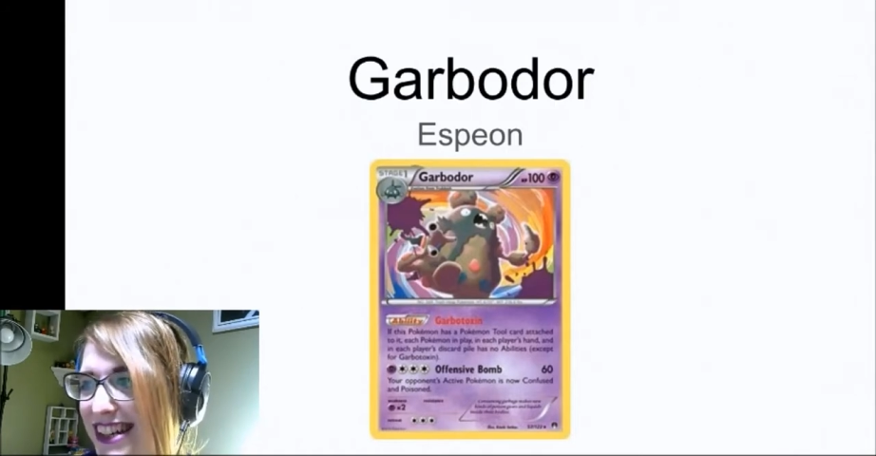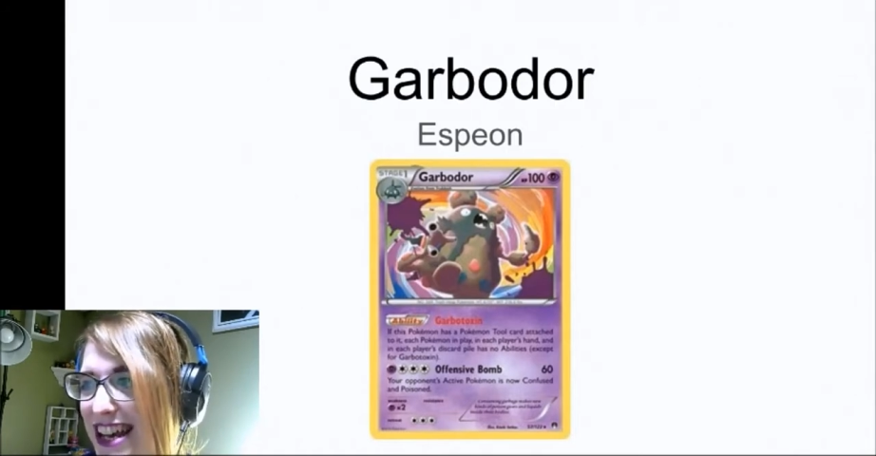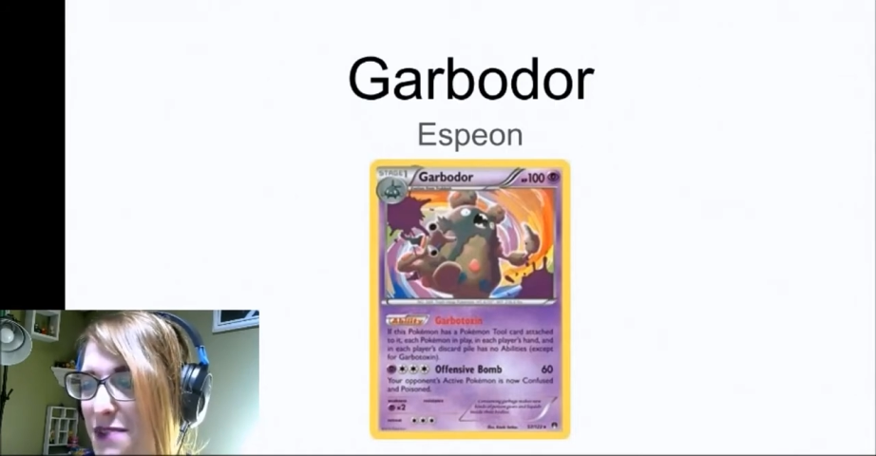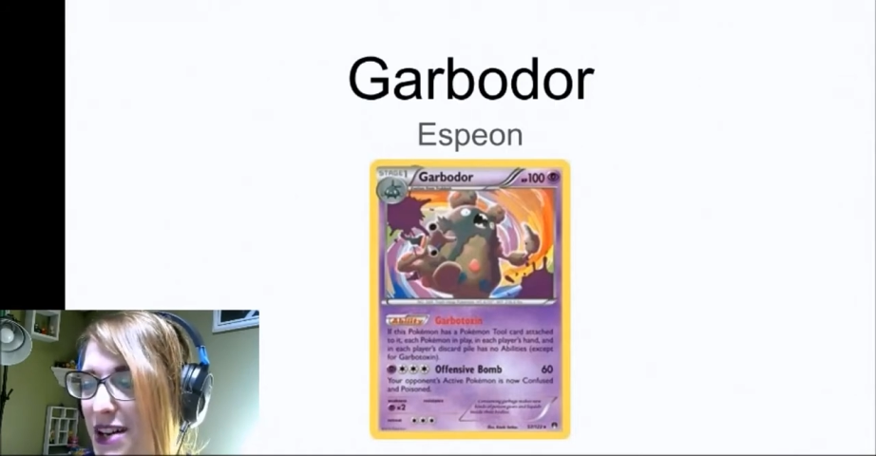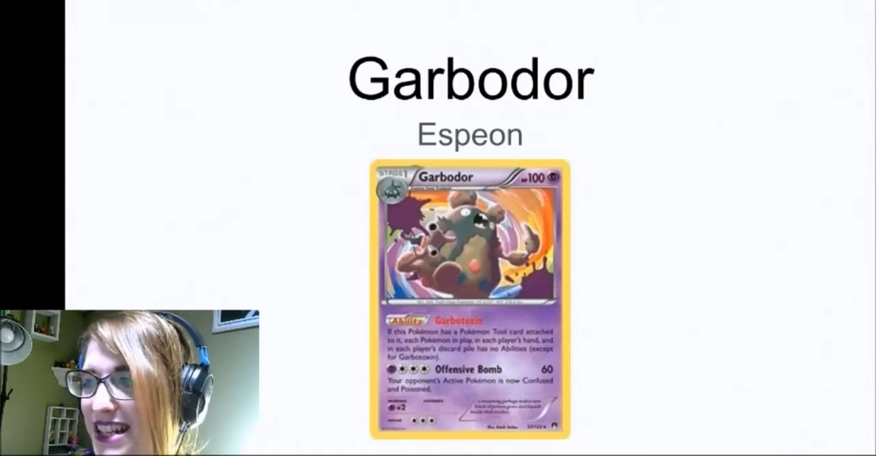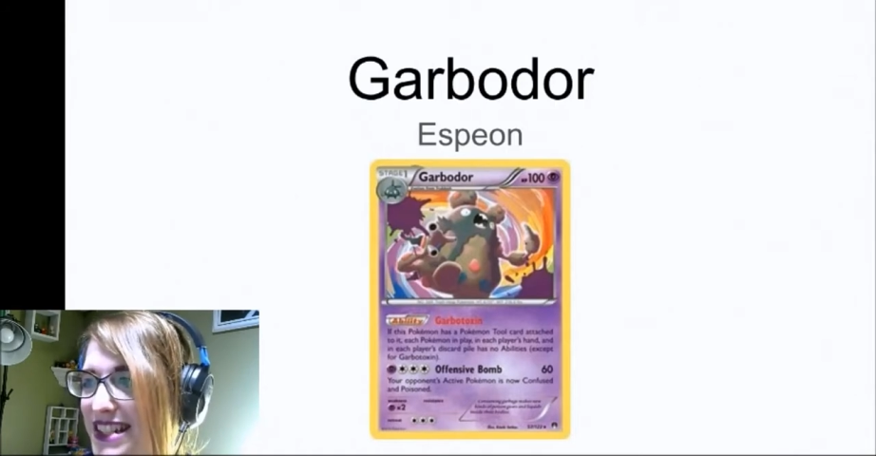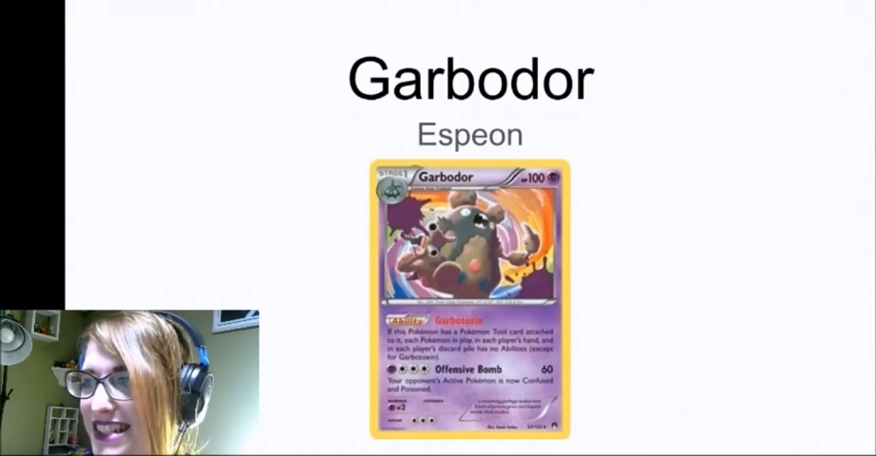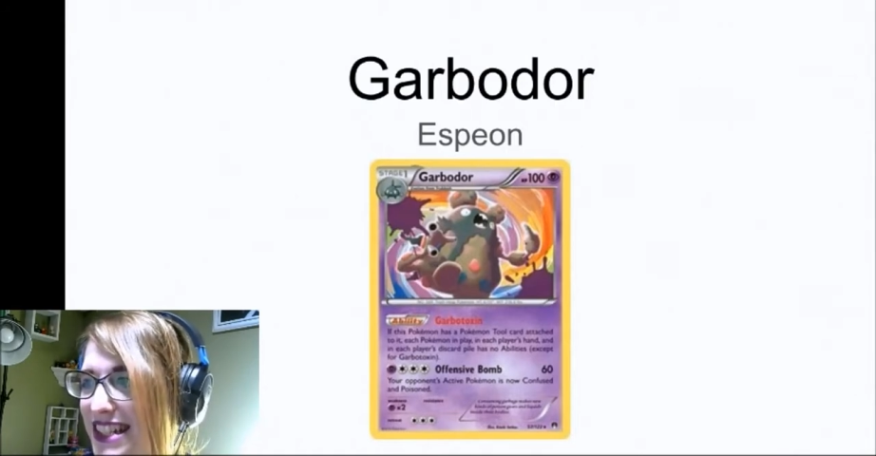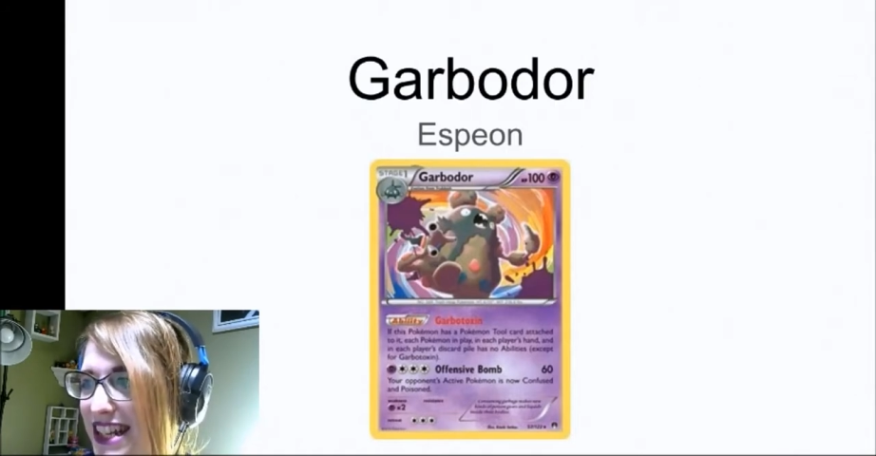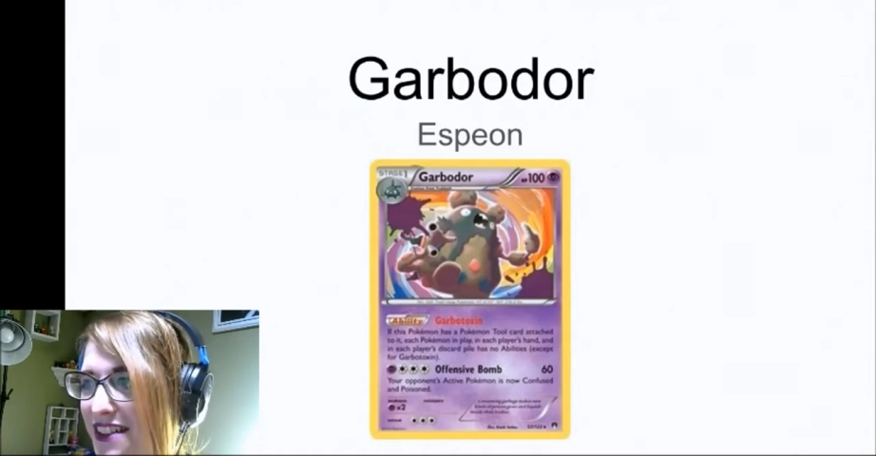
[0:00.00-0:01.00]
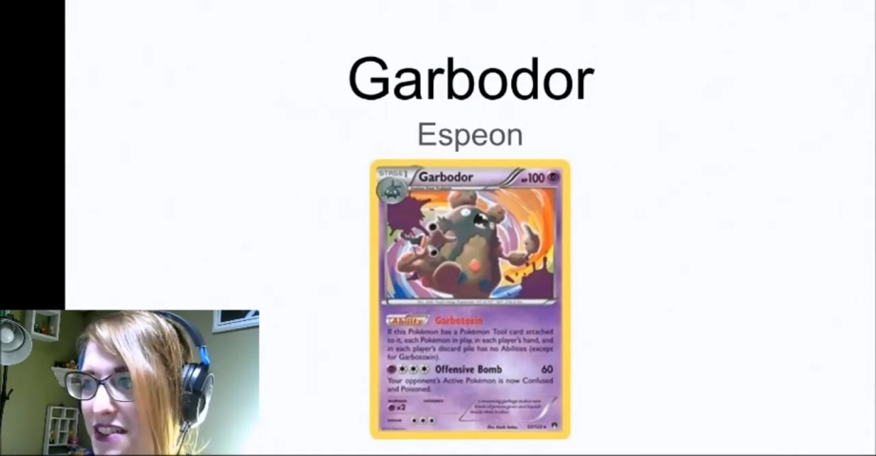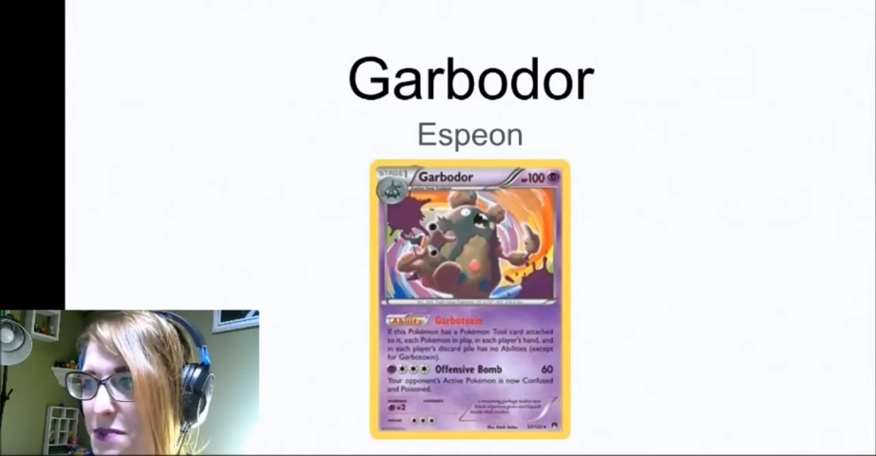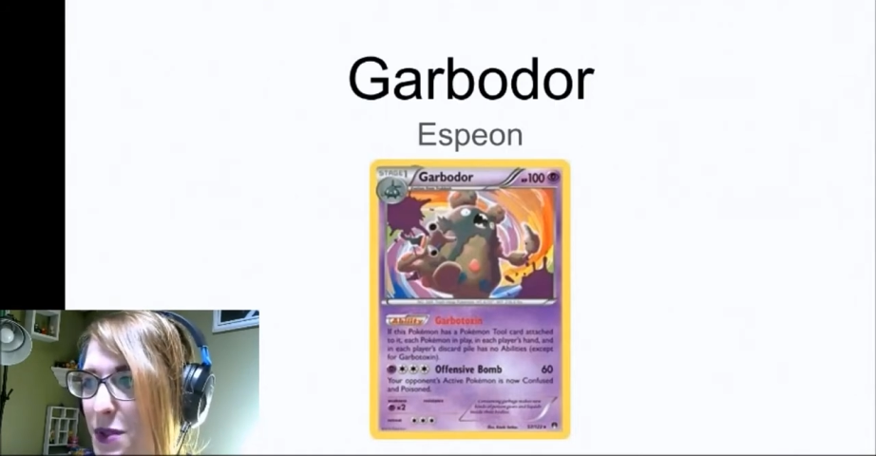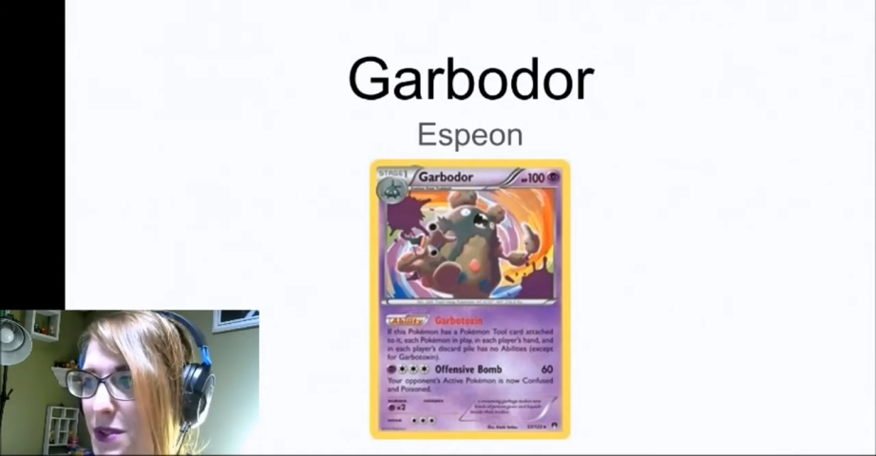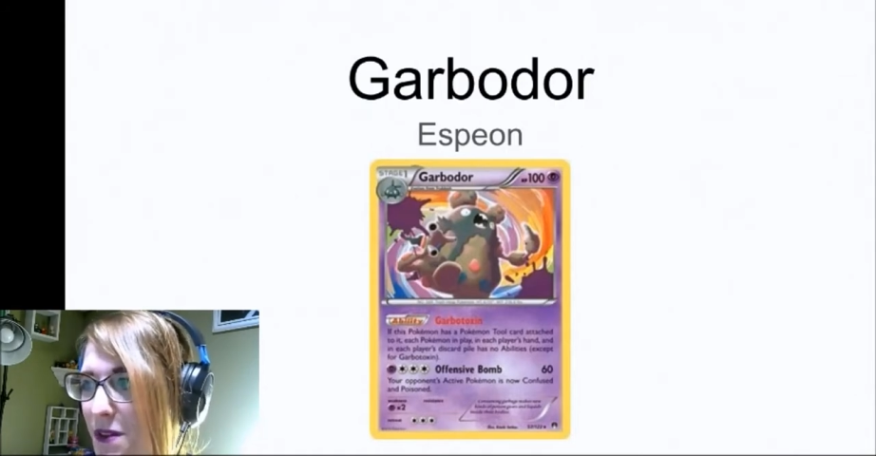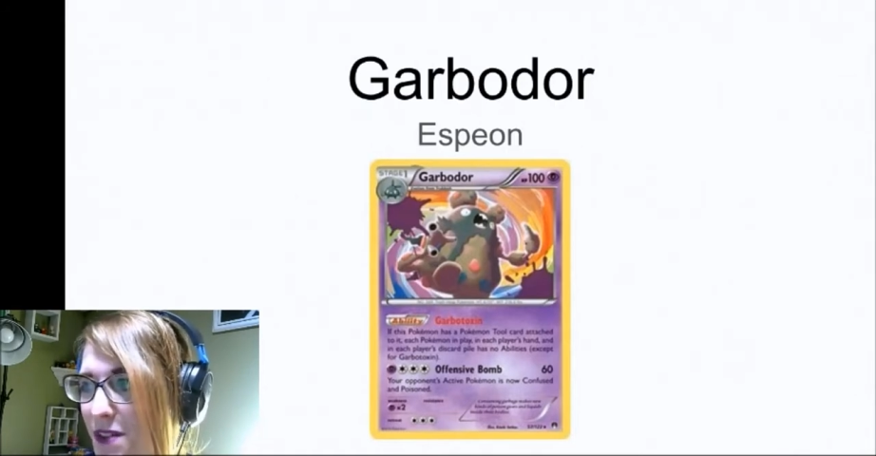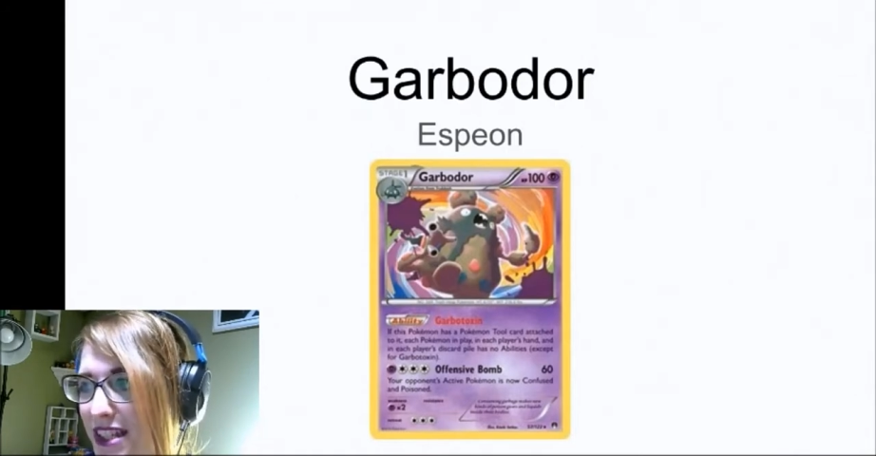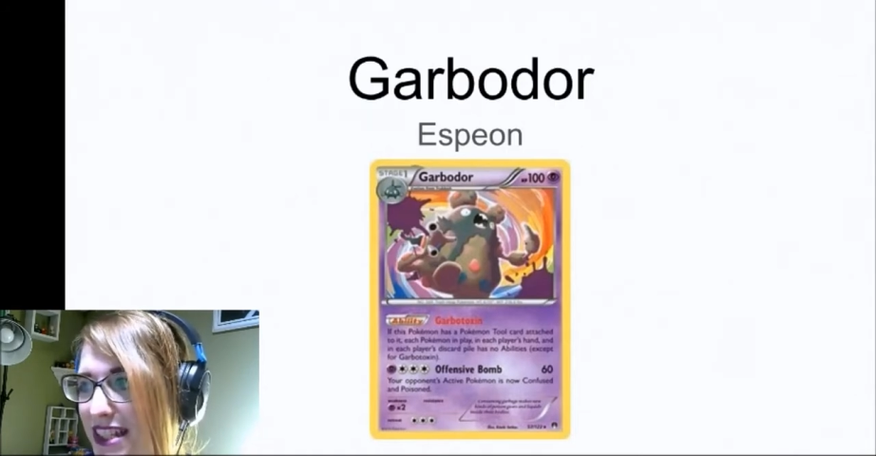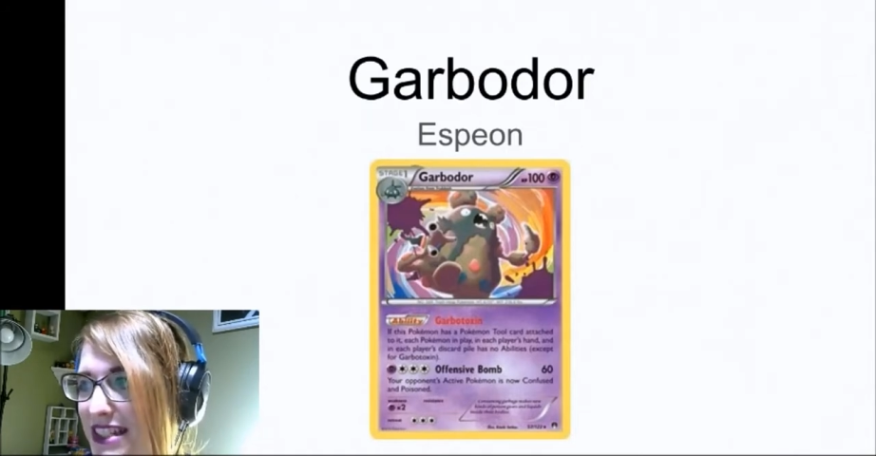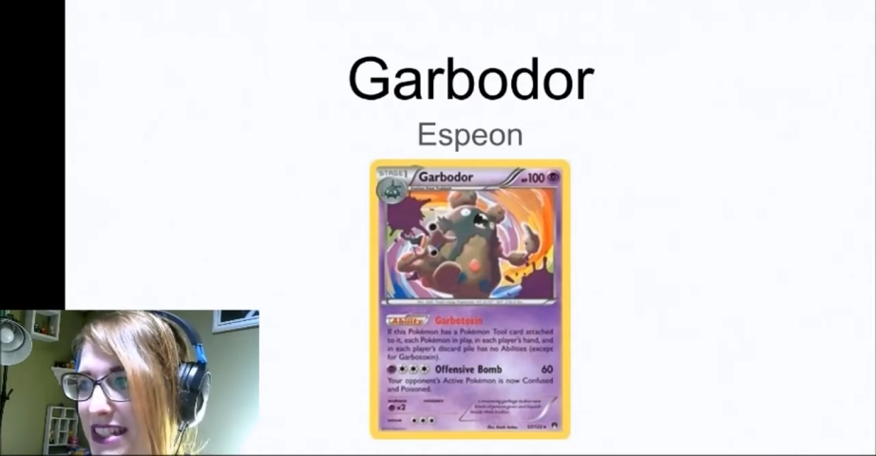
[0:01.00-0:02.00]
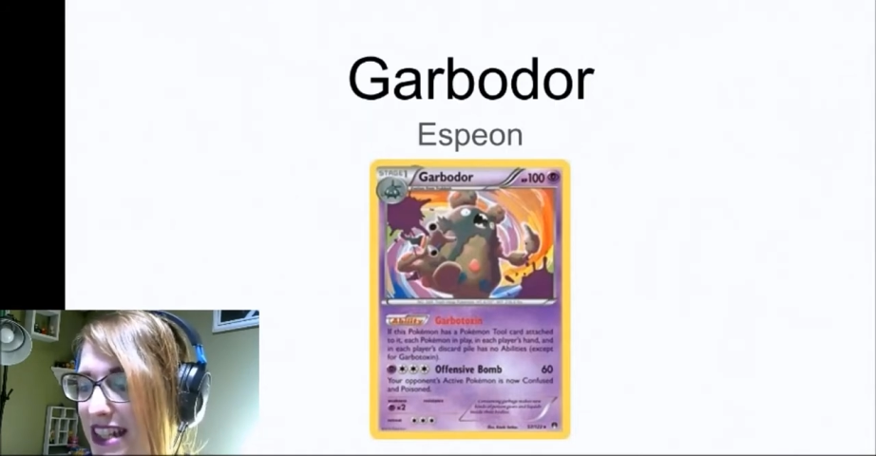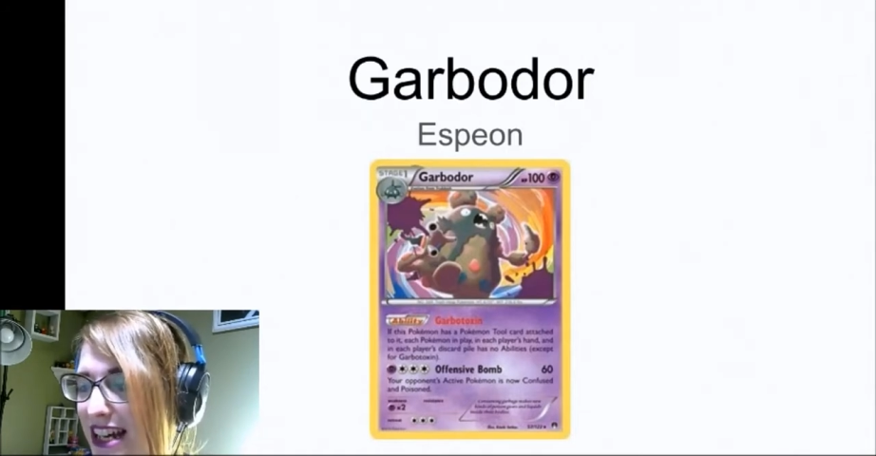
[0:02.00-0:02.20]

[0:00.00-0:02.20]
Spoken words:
I'm honestly kind of spooked over this.